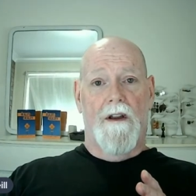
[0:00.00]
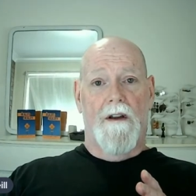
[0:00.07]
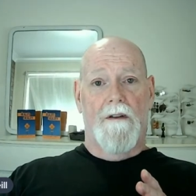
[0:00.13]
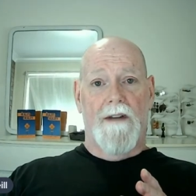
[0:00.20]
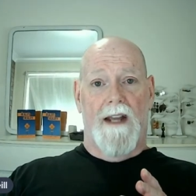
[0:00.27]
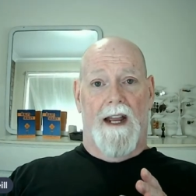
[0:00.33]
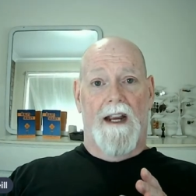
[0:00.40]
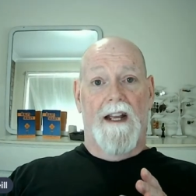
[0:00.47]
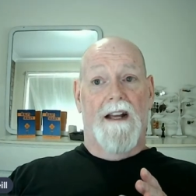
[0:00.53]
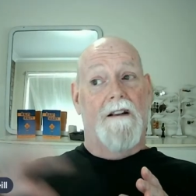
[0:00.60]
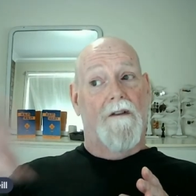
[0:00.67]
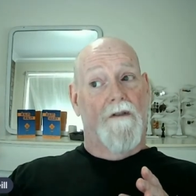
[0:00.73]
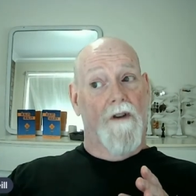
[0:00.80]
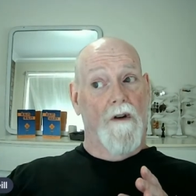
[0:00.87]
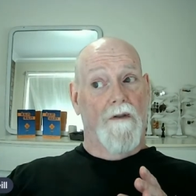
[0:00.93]
Okay?
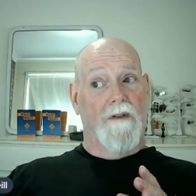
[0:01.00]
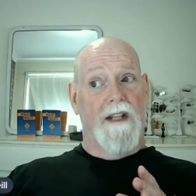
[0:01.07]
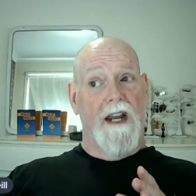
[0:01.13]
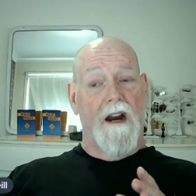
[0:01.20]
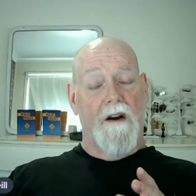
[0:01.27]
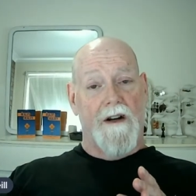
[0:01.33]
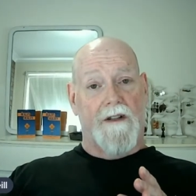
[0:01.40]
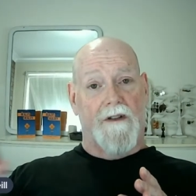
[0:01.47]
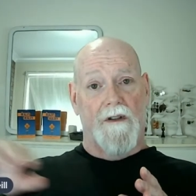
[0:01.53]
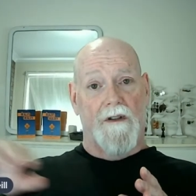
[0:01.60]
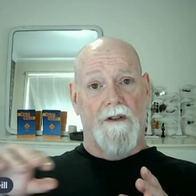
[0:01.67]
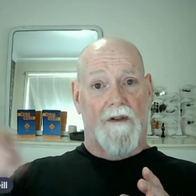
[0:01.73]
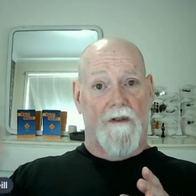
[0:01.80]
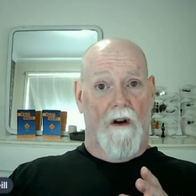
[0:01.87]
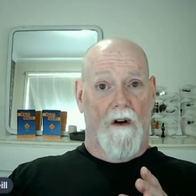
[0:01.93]
Those characters
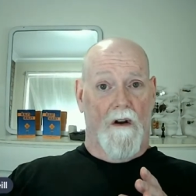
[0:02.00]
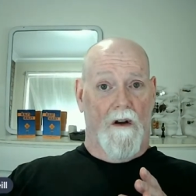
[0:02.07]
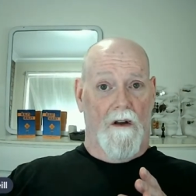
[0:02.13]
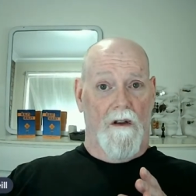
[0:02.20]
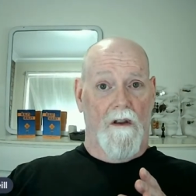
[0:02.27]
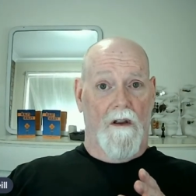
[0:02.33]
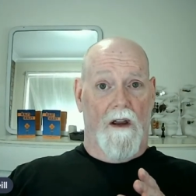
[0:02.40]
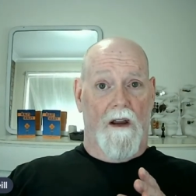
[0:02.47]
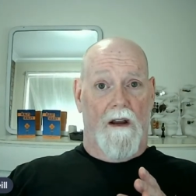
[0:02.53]
are all